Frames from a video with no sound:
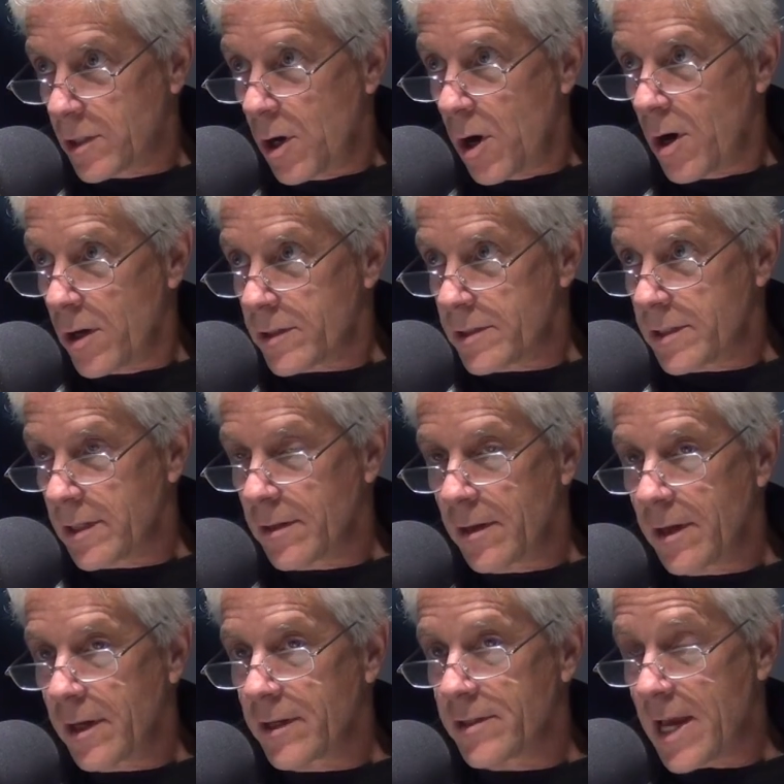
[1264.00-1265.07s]
caused and
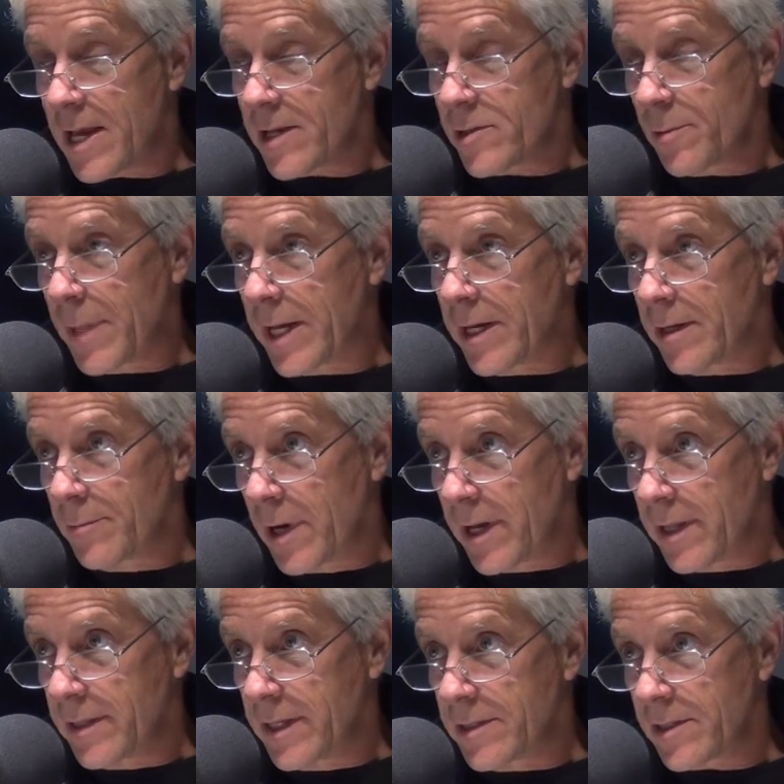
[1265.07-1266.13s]
exacerbated
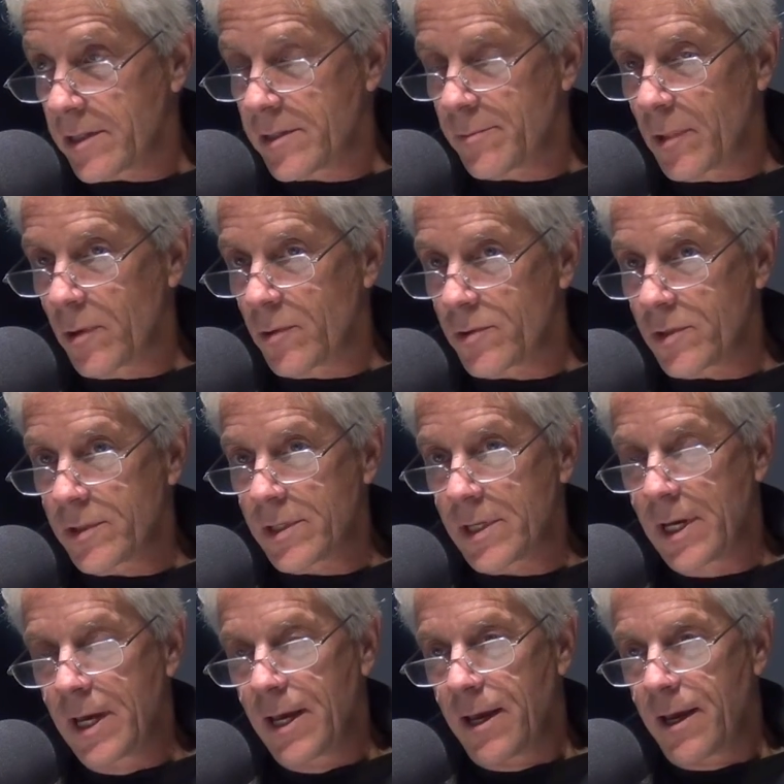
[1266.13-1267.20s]
by these explosions
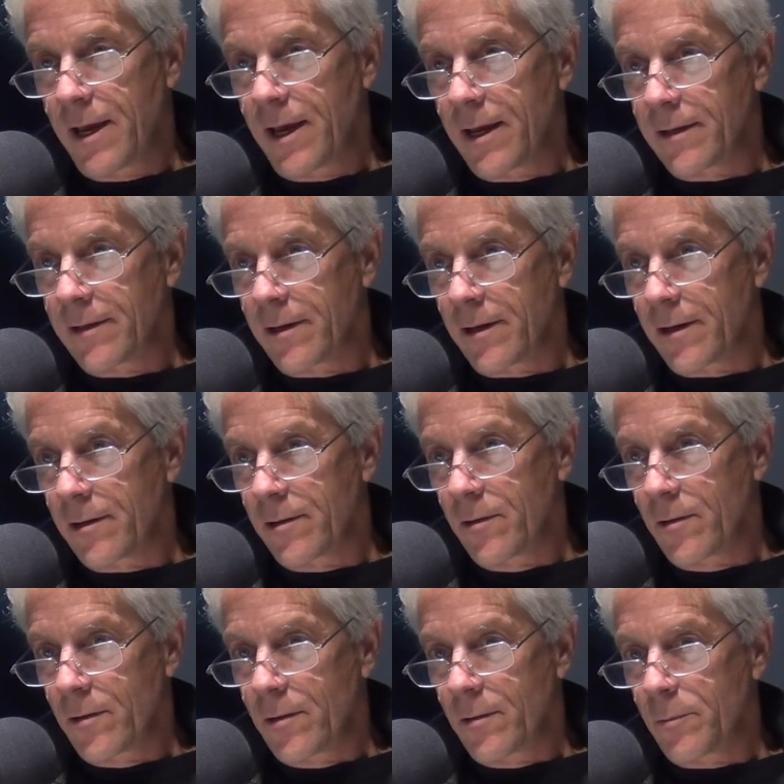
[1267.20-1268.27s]
and
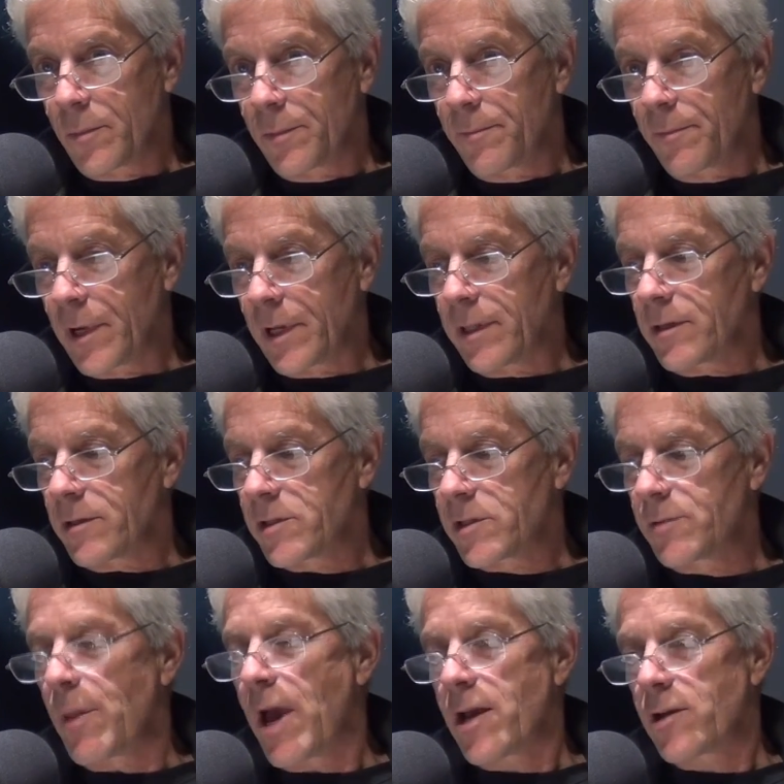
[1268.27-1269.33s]
by the
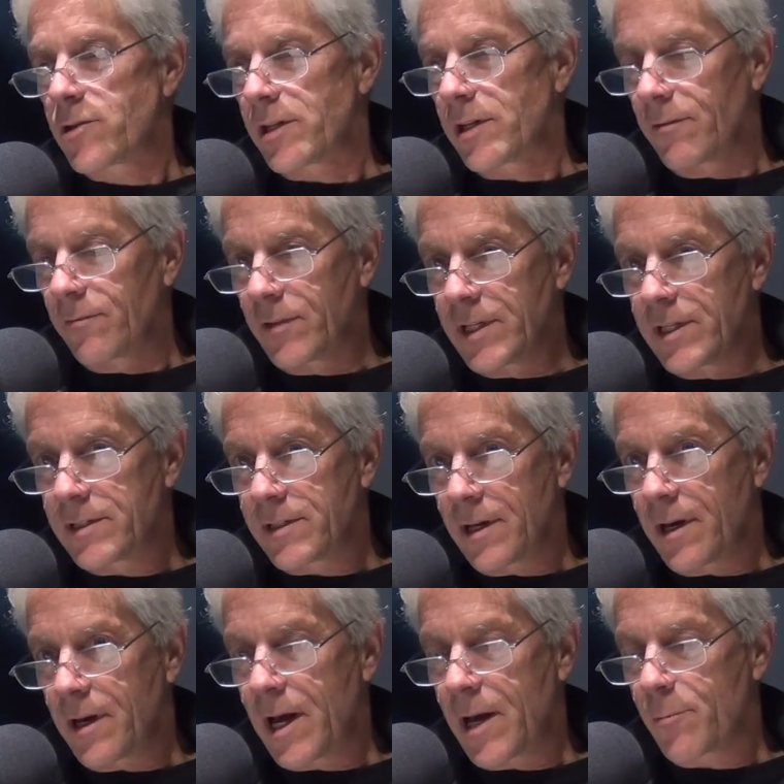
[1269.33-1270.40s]
smashing of these
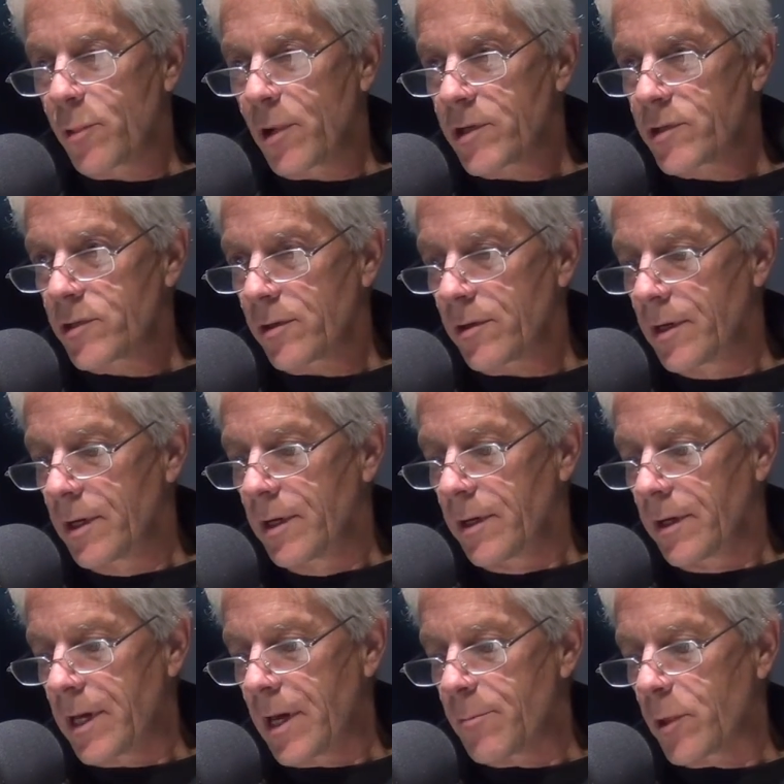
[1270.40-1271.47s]
high-pressure
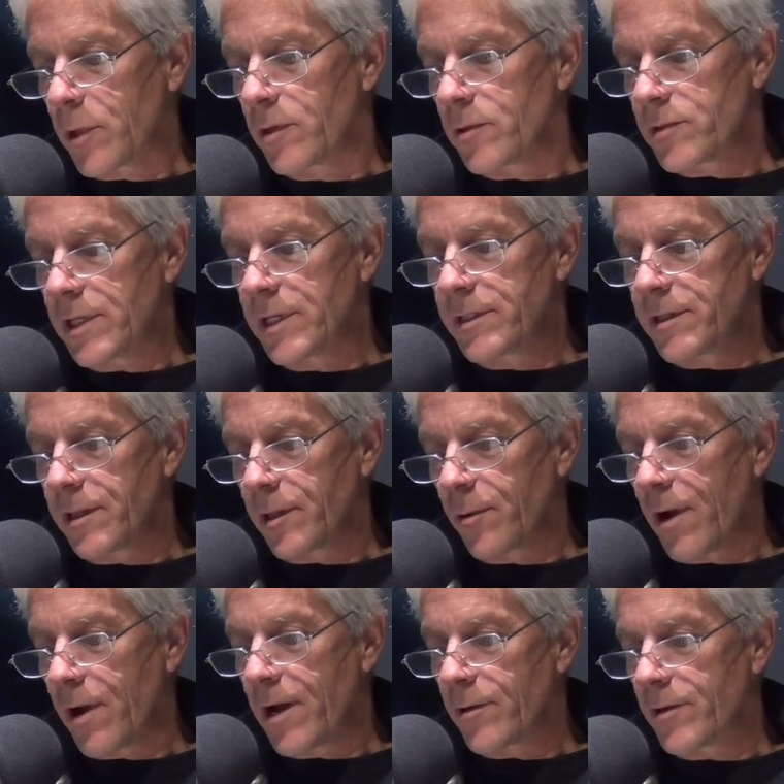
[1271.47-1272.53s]
chemicals into the
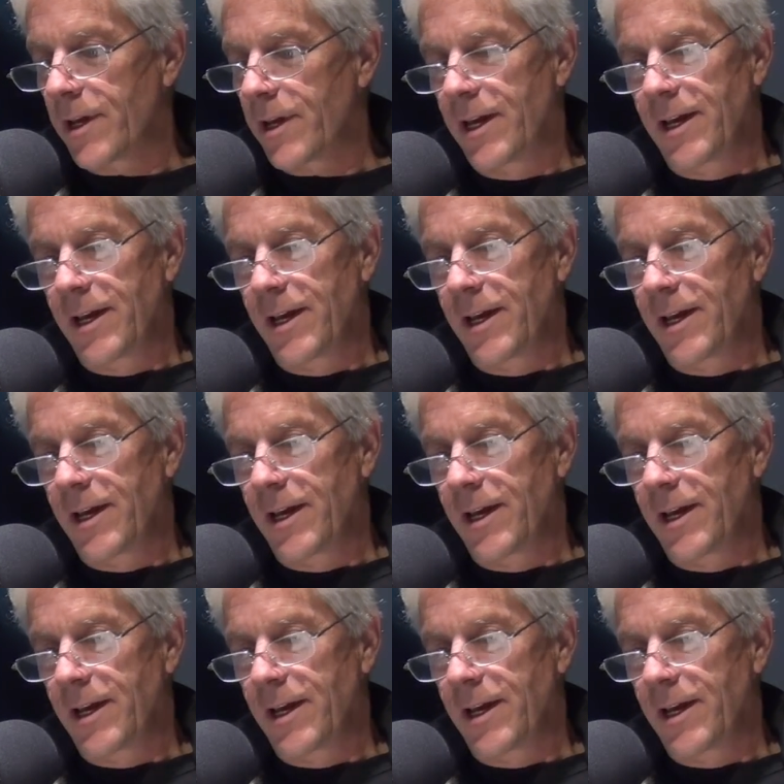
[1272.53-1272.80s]
ground.